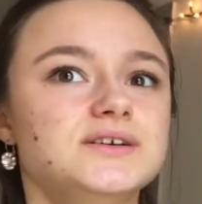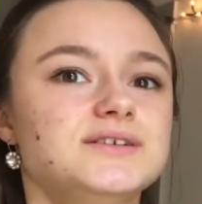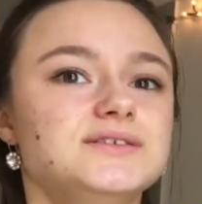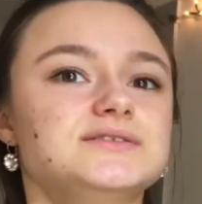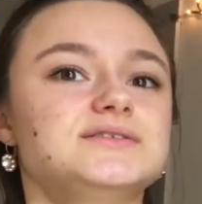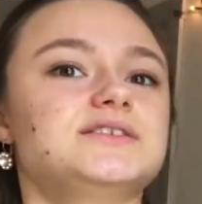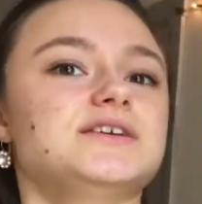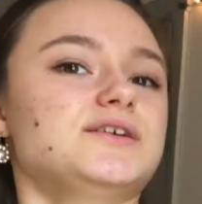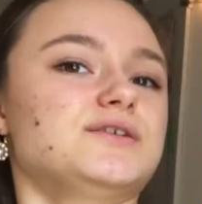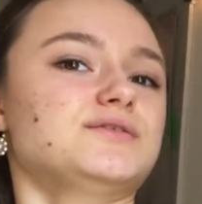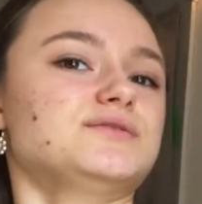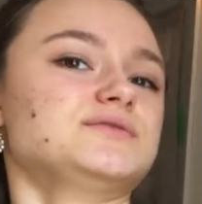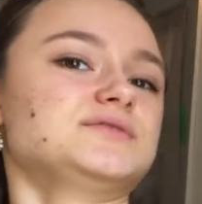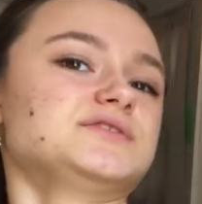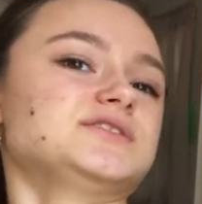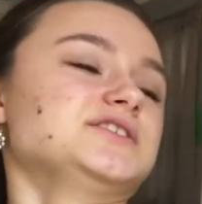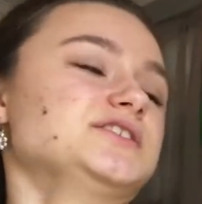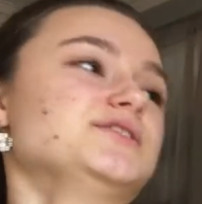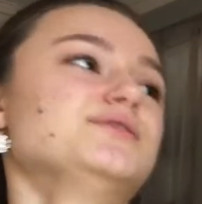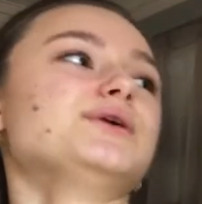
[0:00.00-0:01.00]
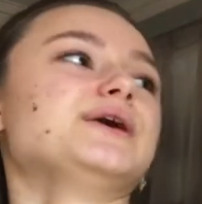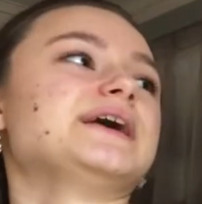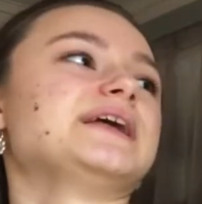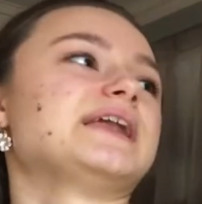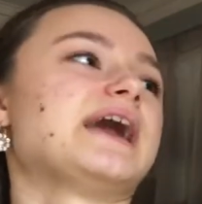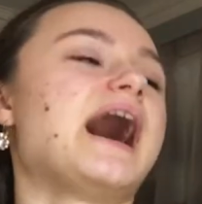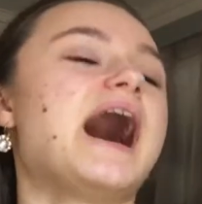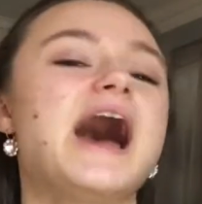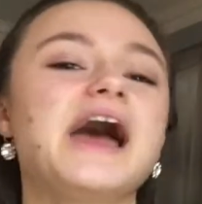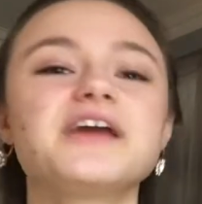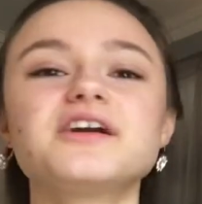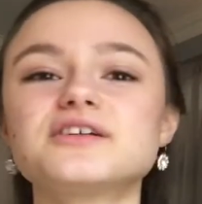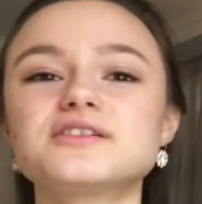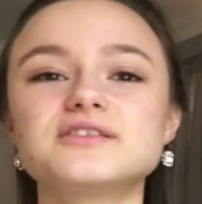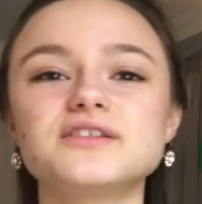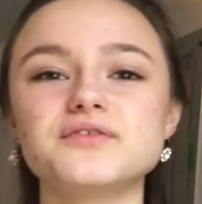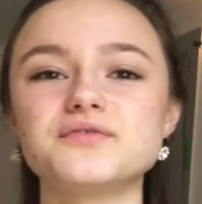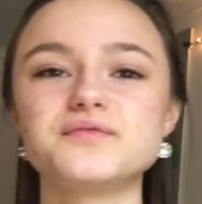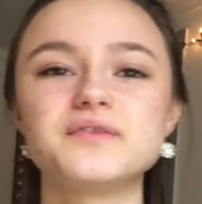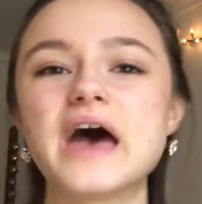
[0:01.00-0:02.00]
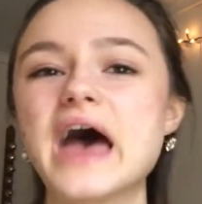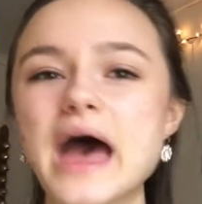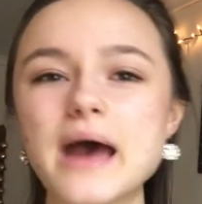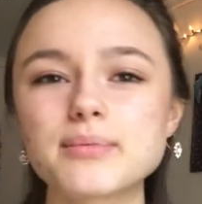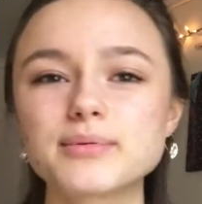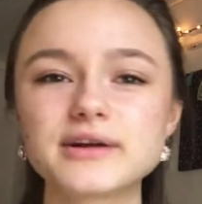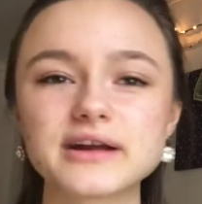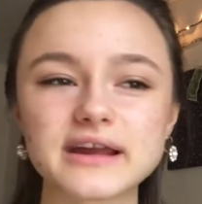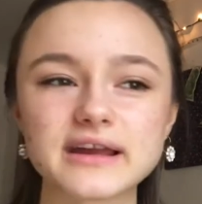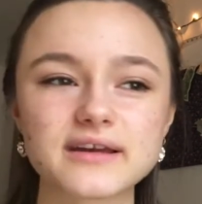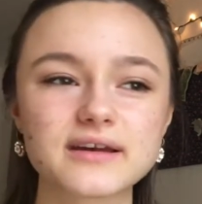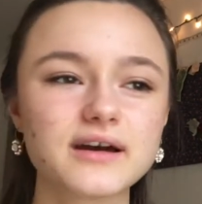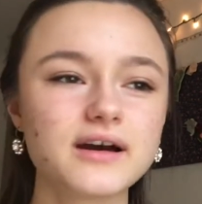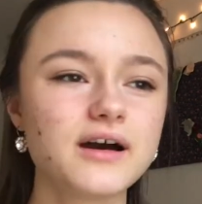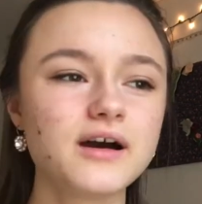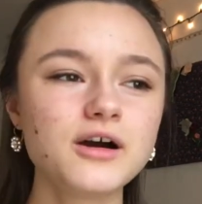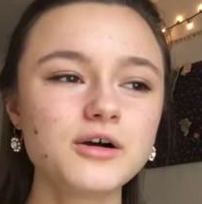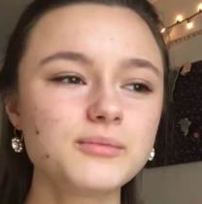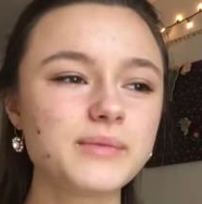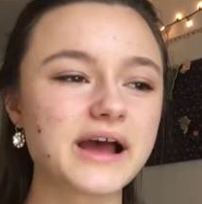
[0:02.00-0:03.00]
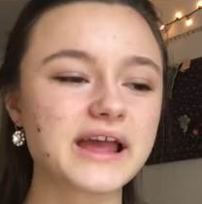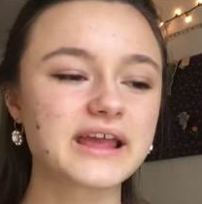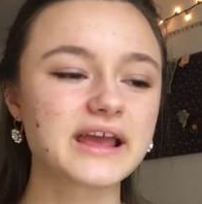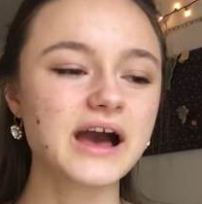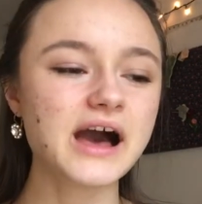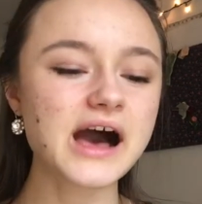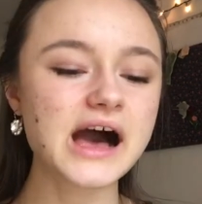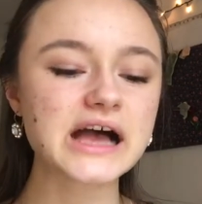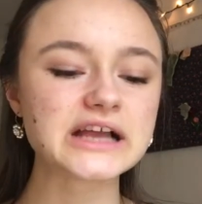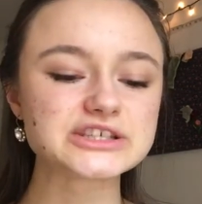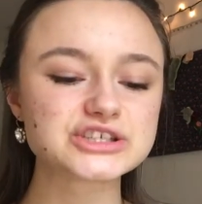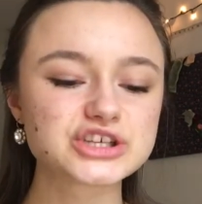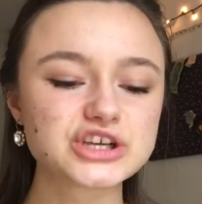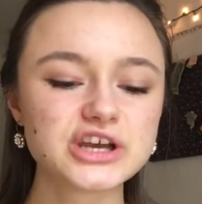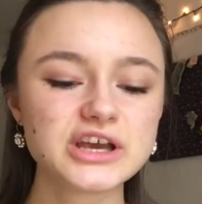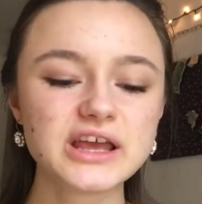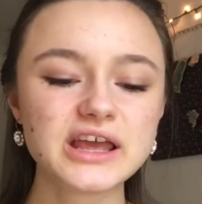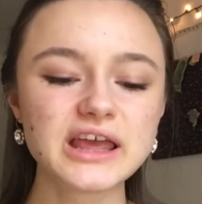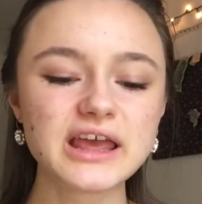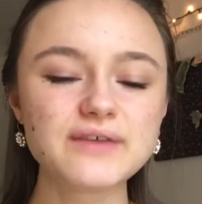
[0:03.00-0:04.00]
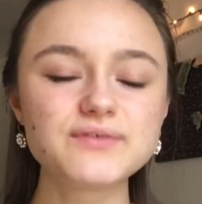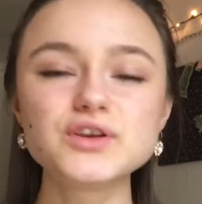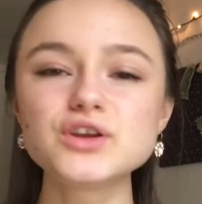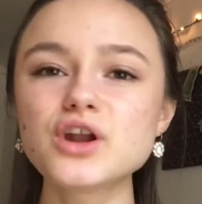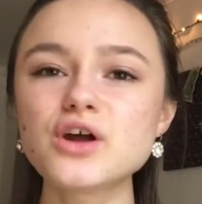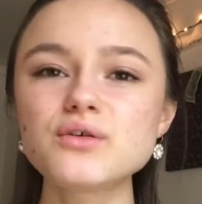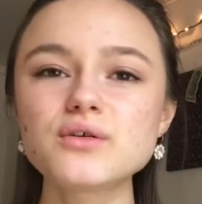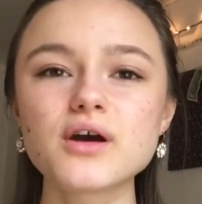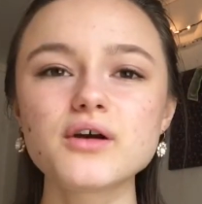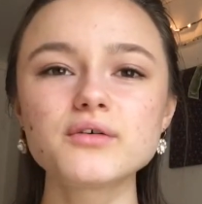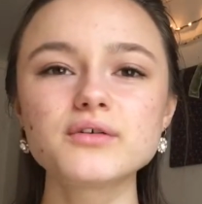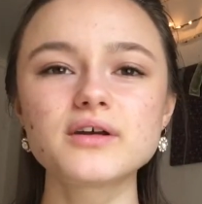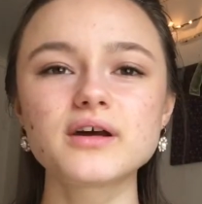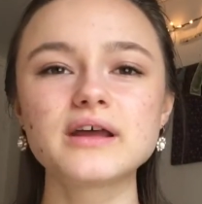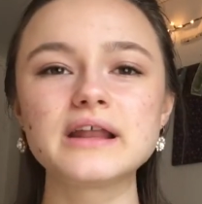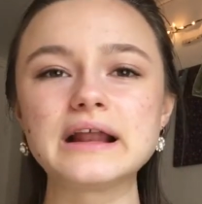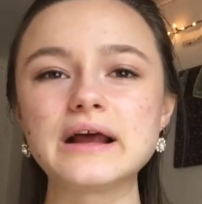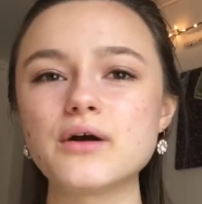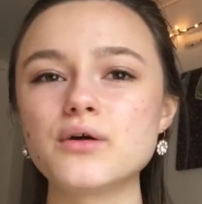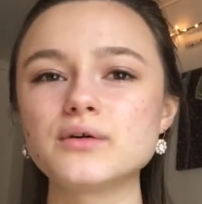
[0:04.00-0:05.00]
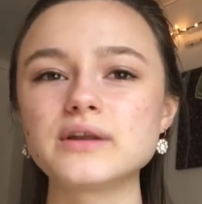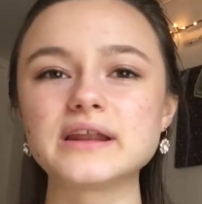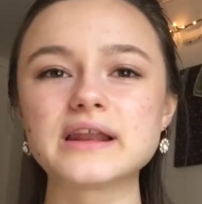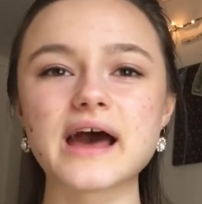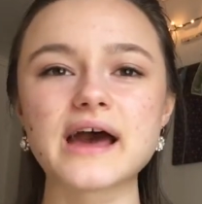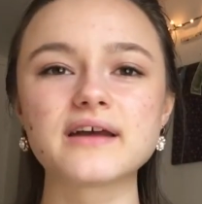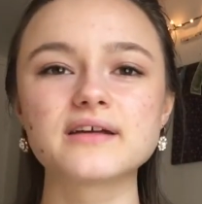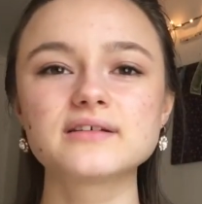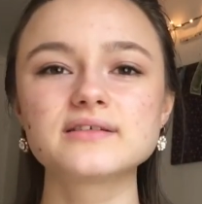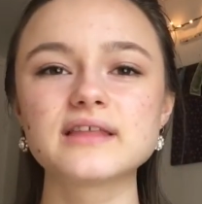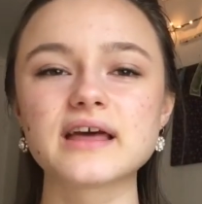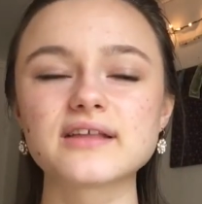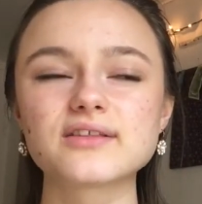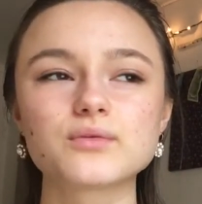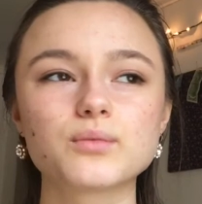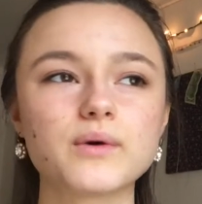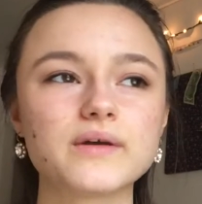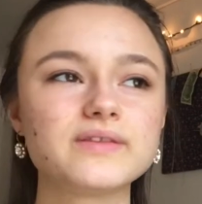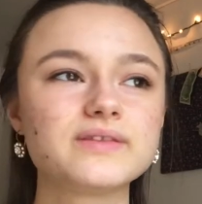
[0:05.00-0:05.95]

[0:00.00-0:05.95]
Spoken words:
Don't do it. Iron the fabric. Oh my gosh. If you don't own an iron, that's one